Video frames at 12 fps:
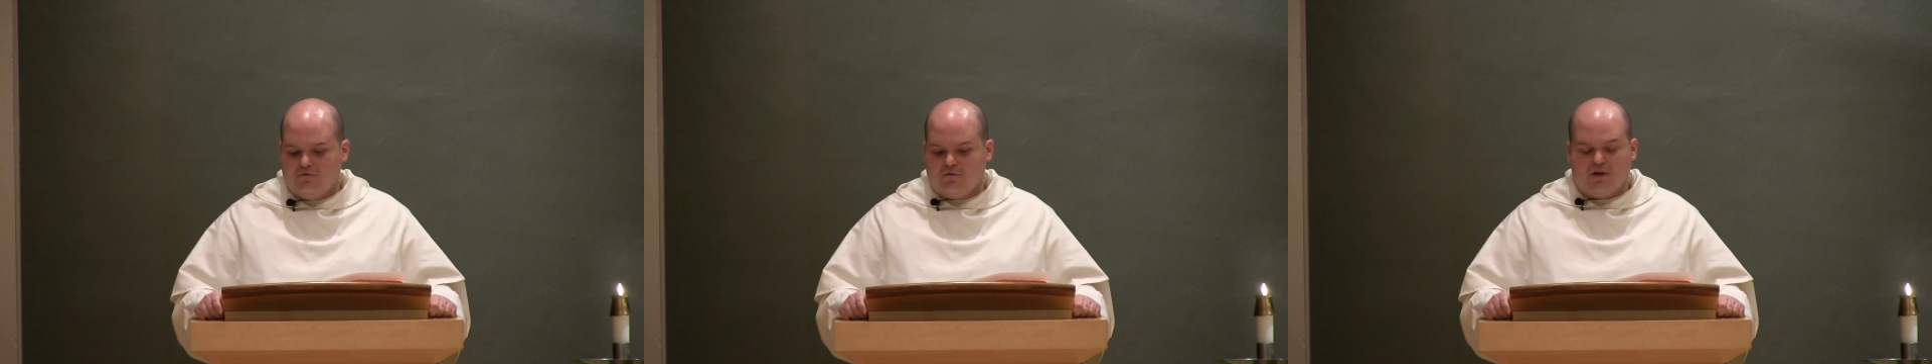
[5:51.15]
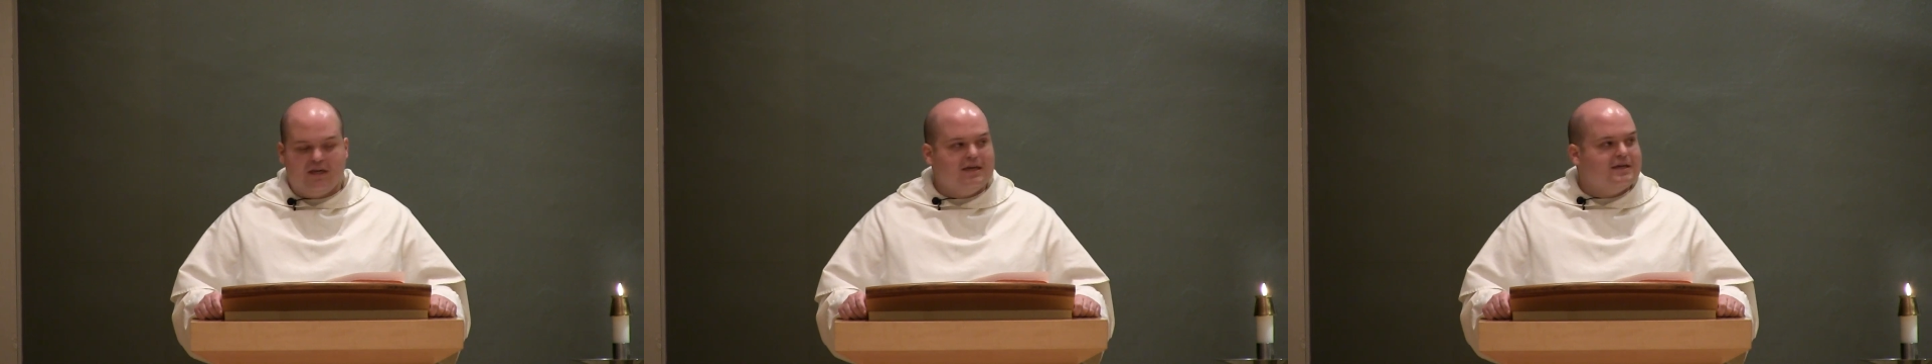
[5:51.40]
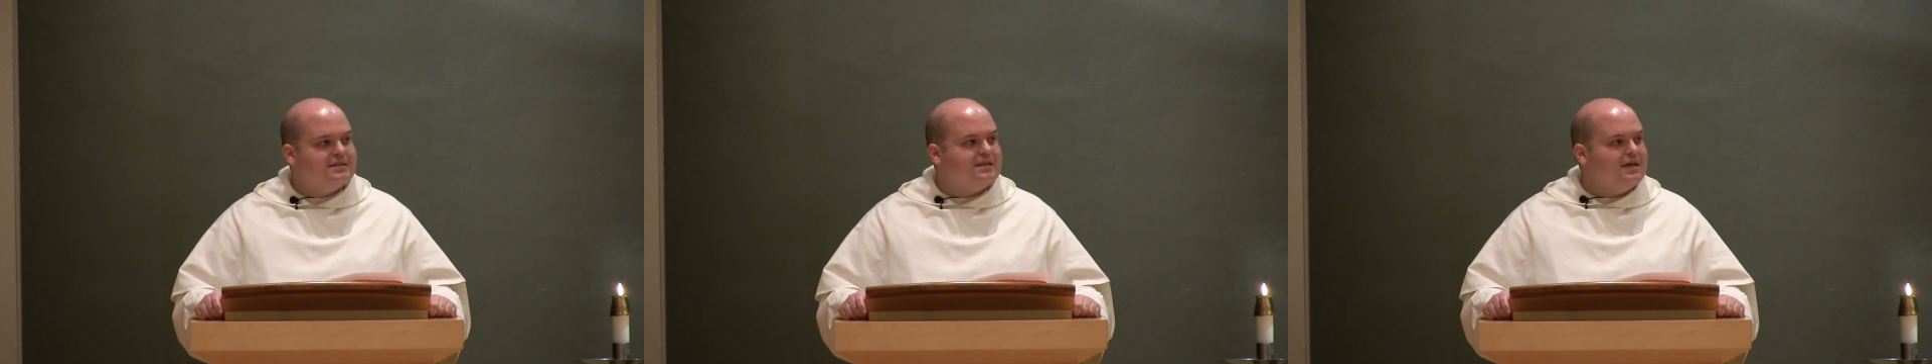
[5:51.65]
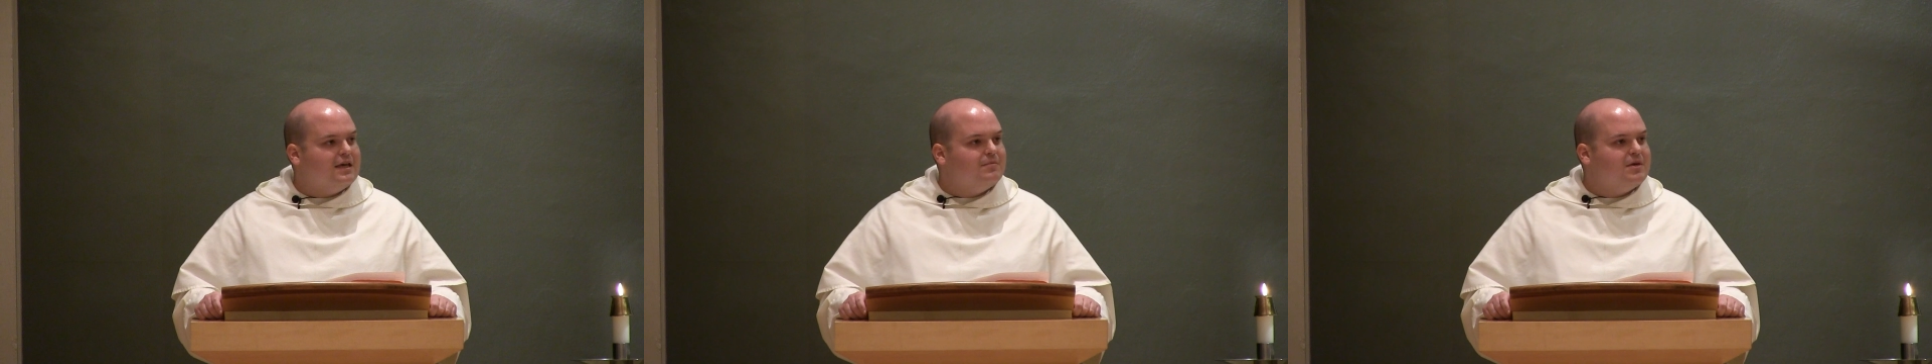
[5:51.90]
for he is
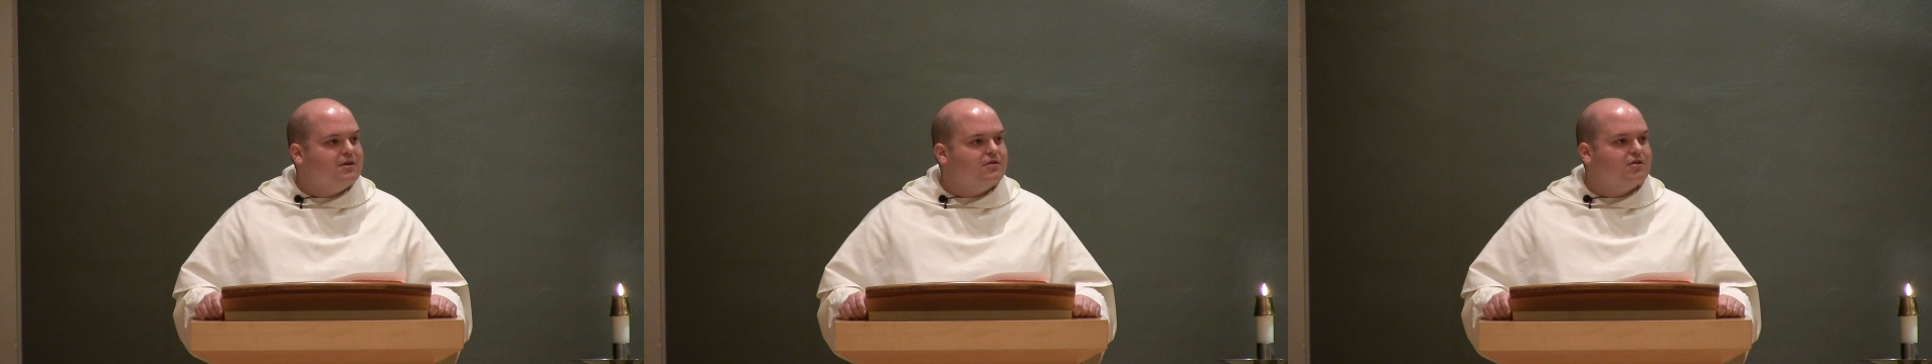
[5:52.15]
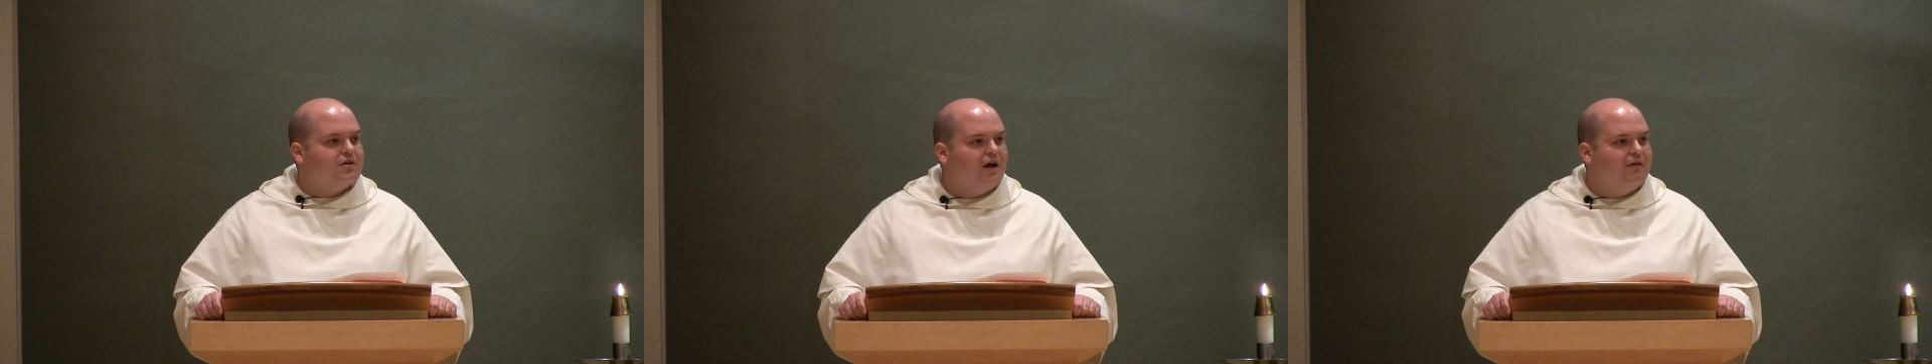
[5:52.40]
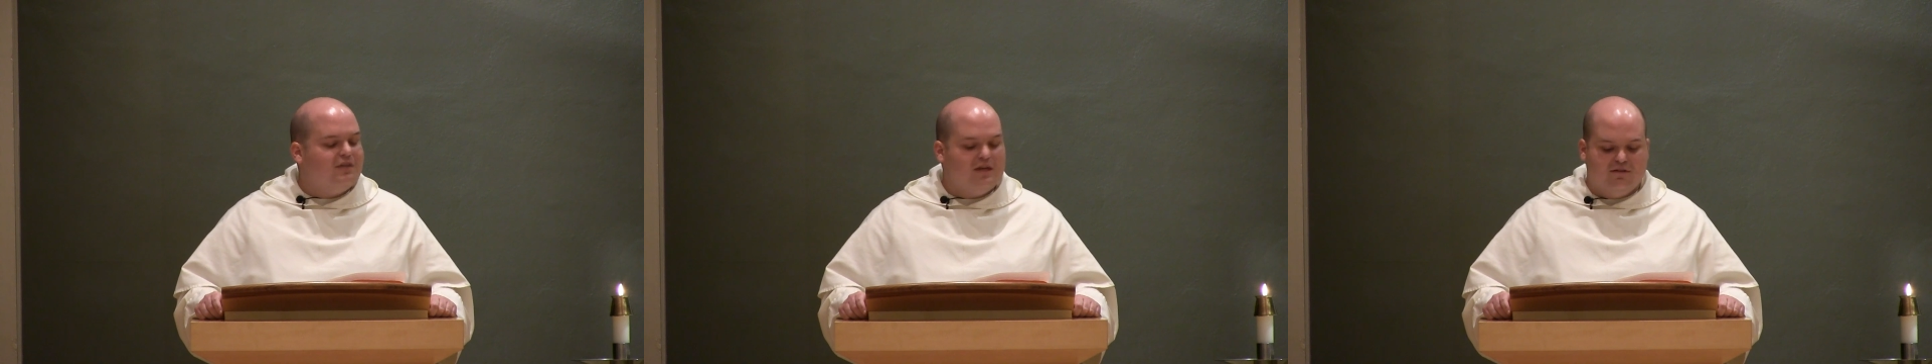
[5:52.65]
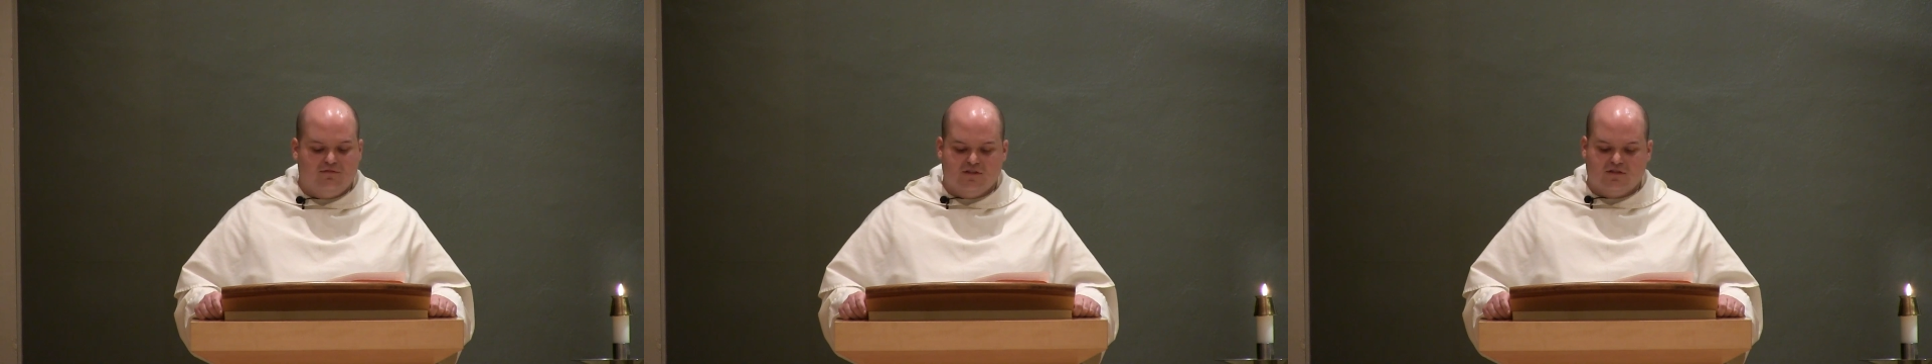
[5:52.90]
the image of the
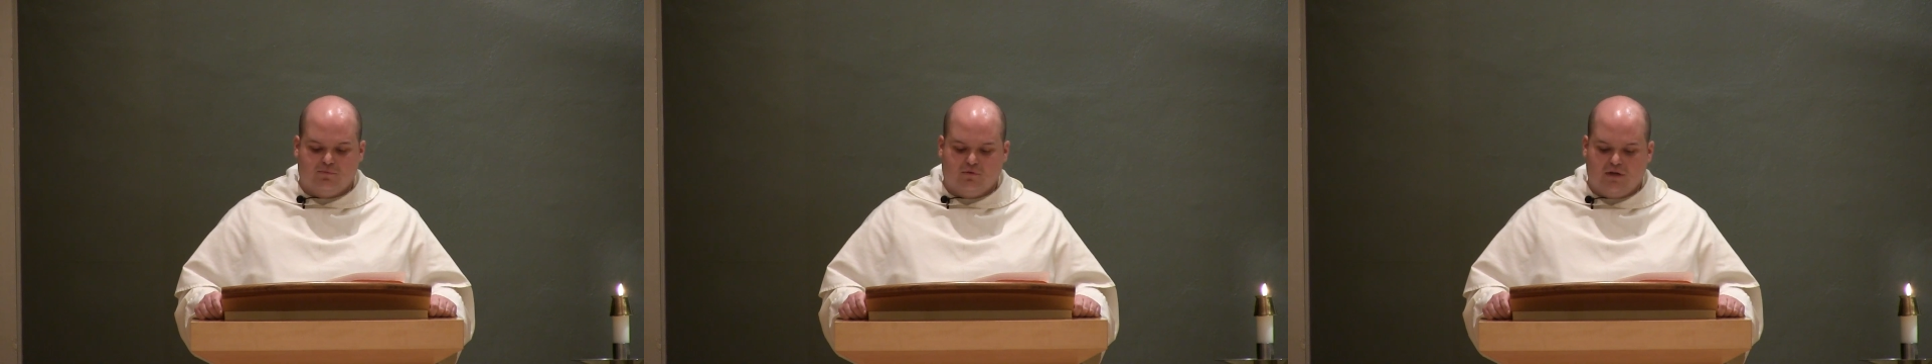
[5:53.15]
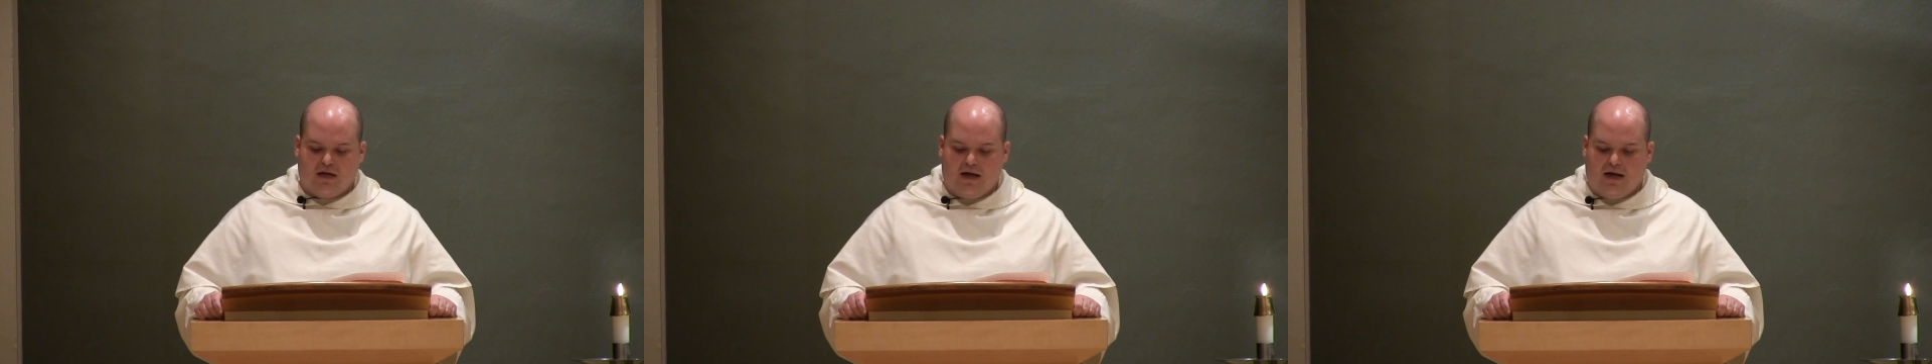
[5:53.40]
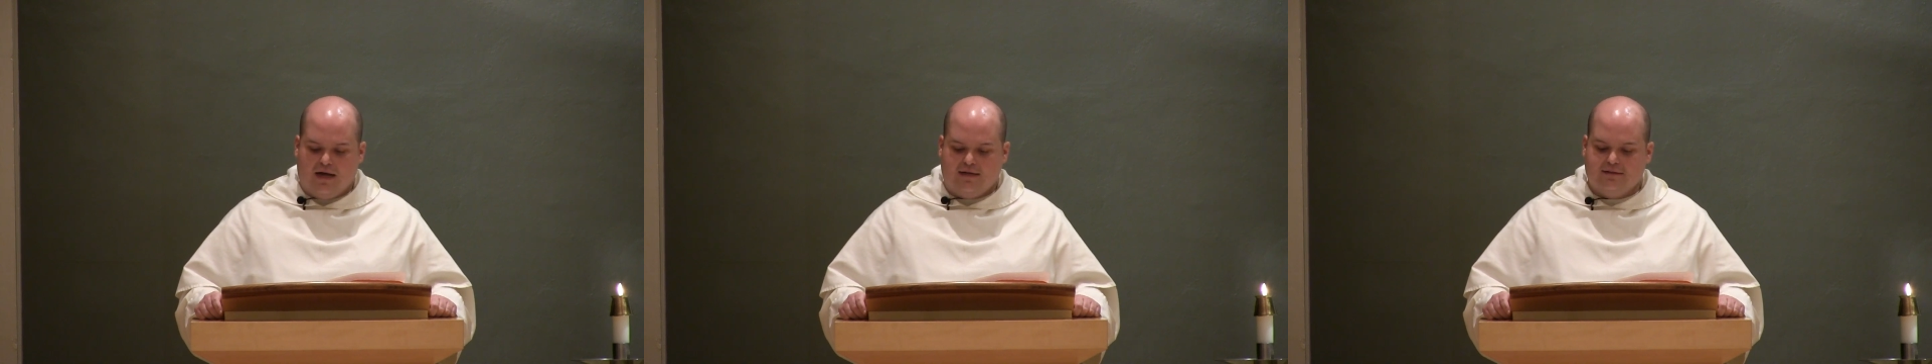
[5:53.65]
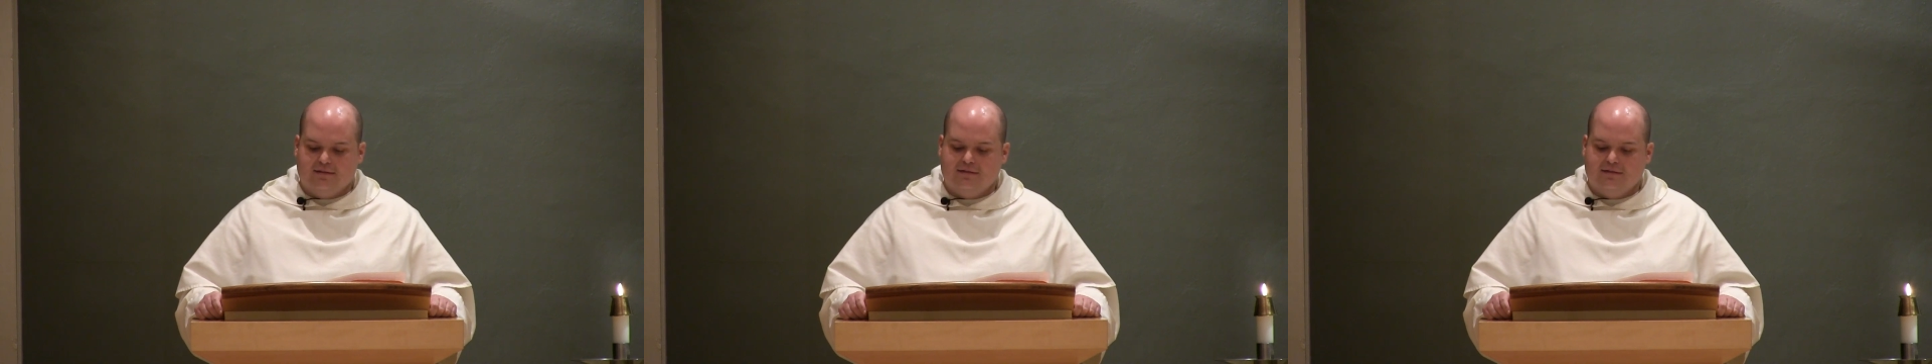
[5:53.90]
invisible God.